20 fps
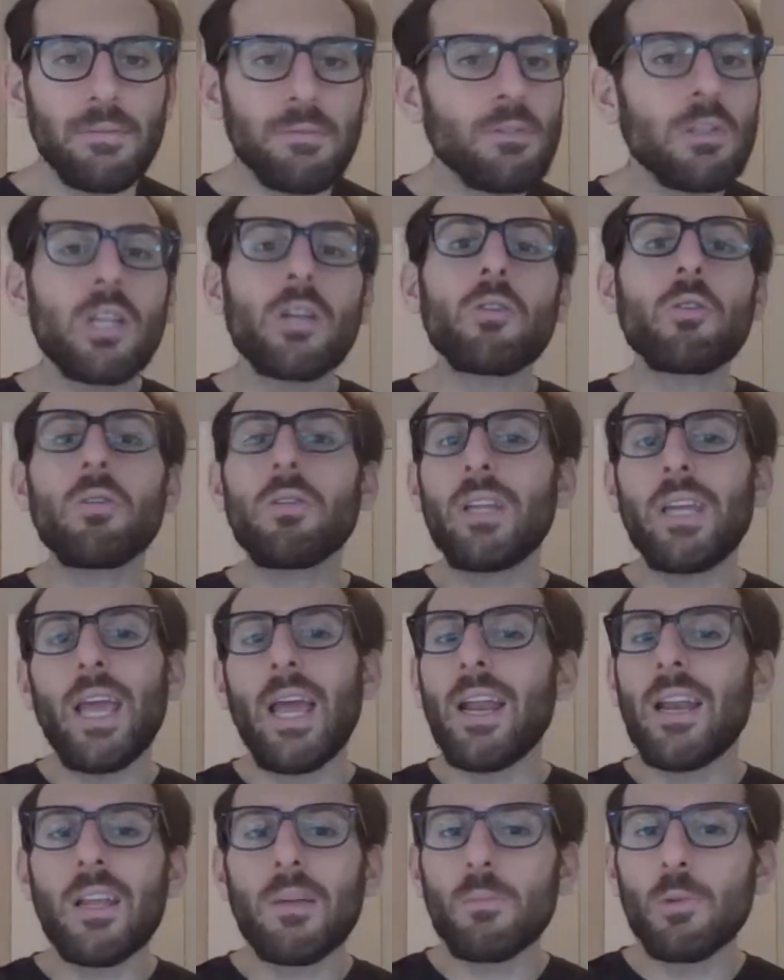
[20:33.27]
Literally
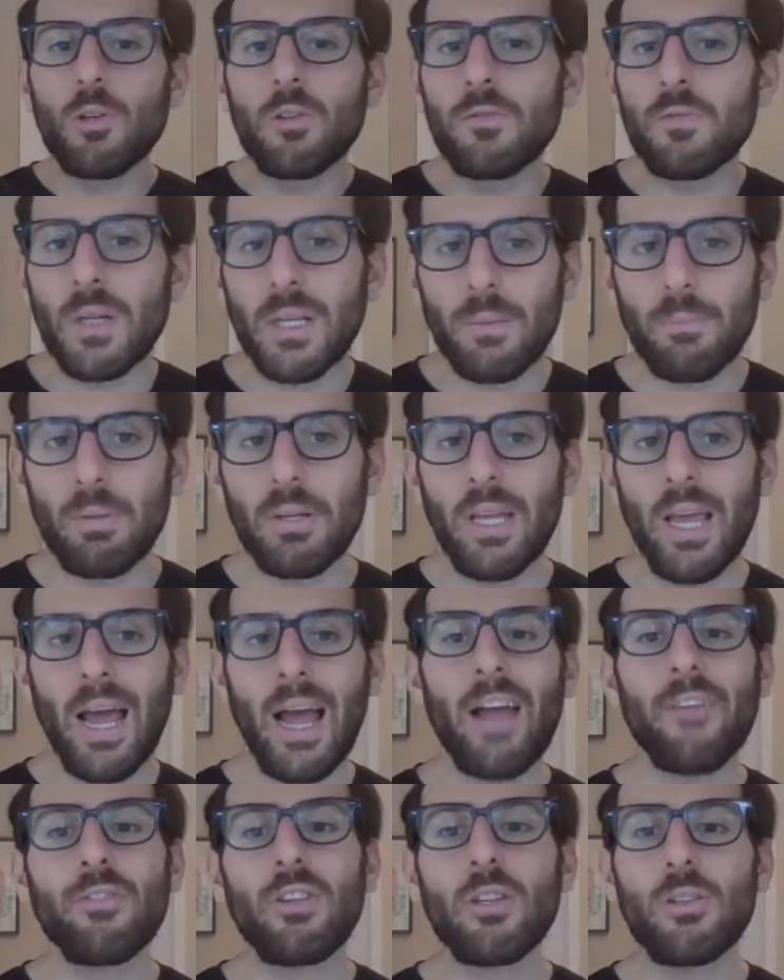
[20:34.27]
any movement, but you
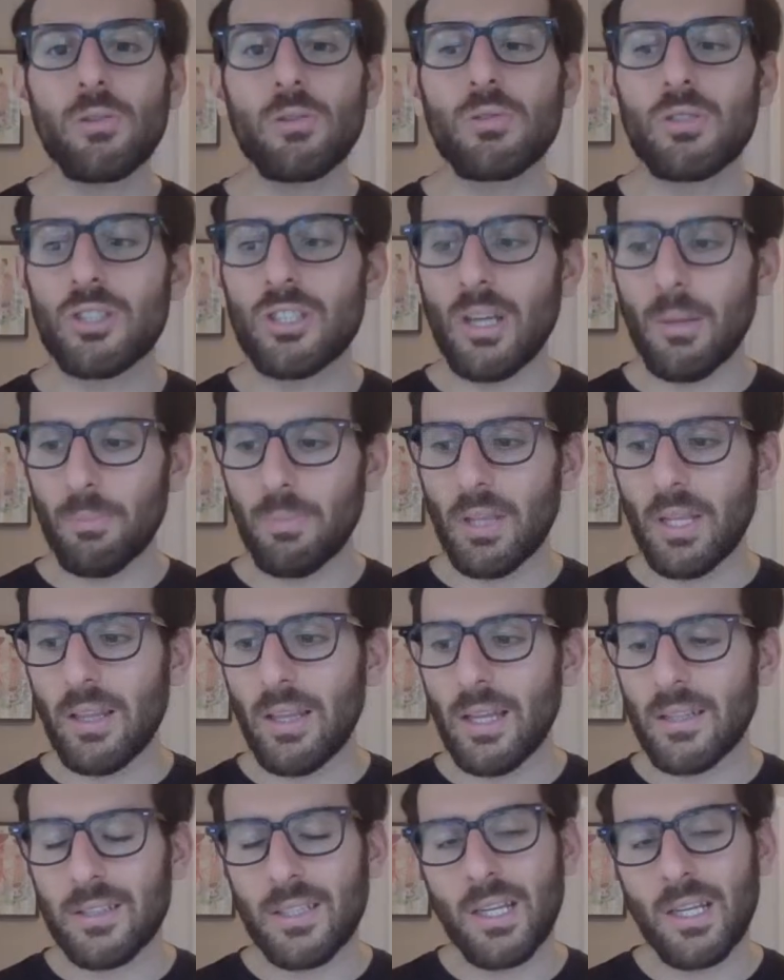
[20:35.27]
have to do something
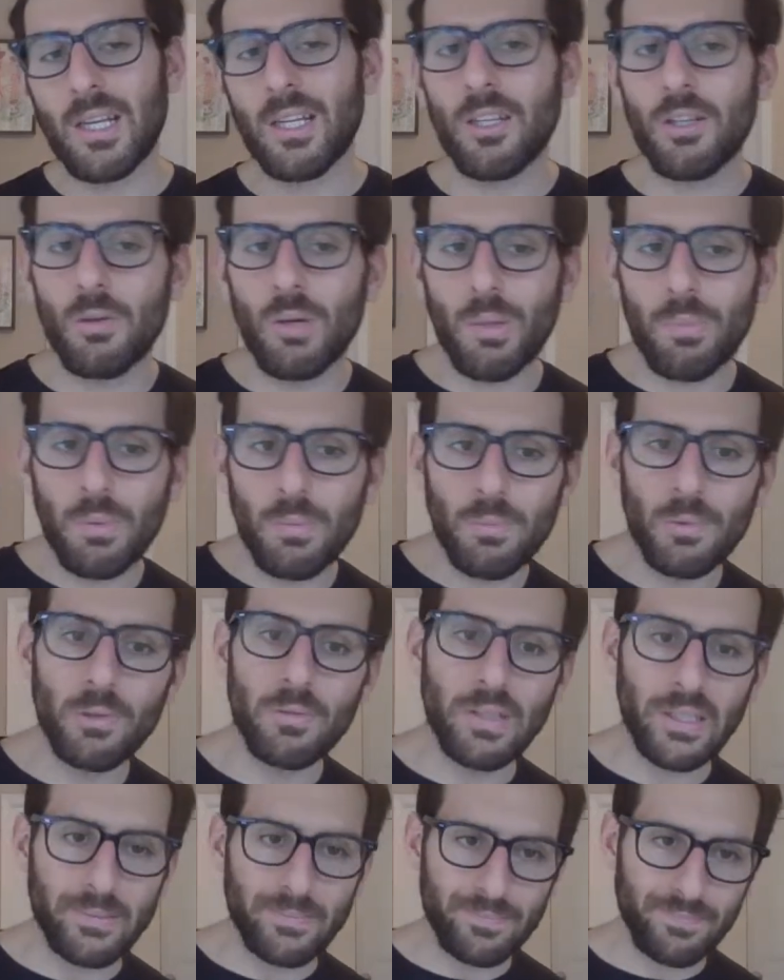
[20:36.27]
that's getting you up and
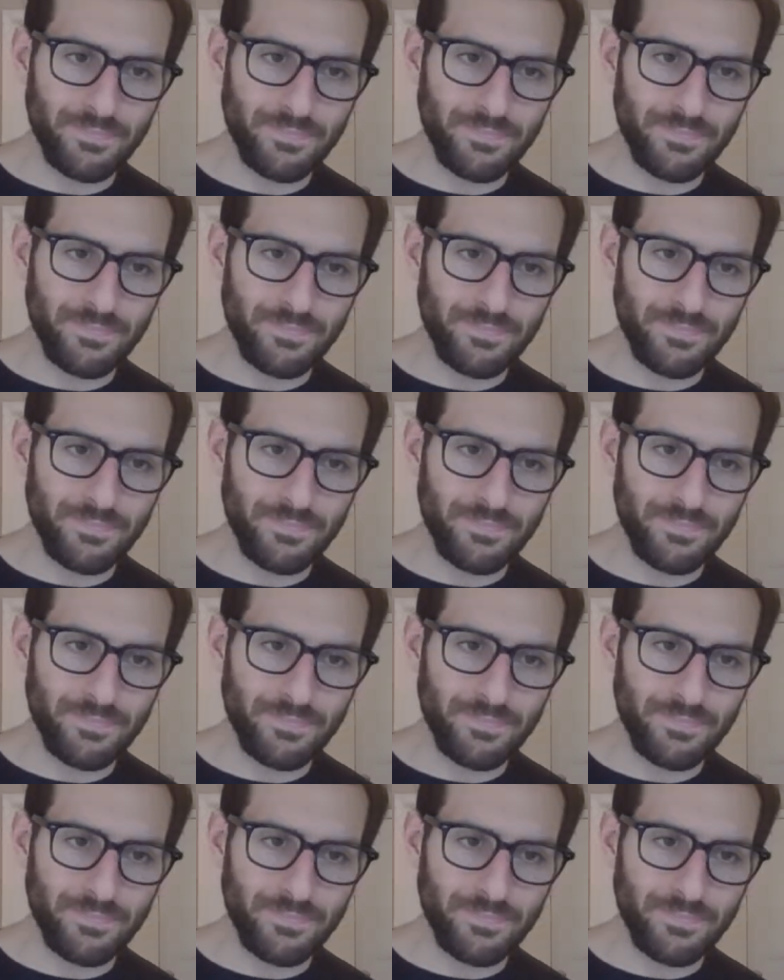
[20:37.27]
moving.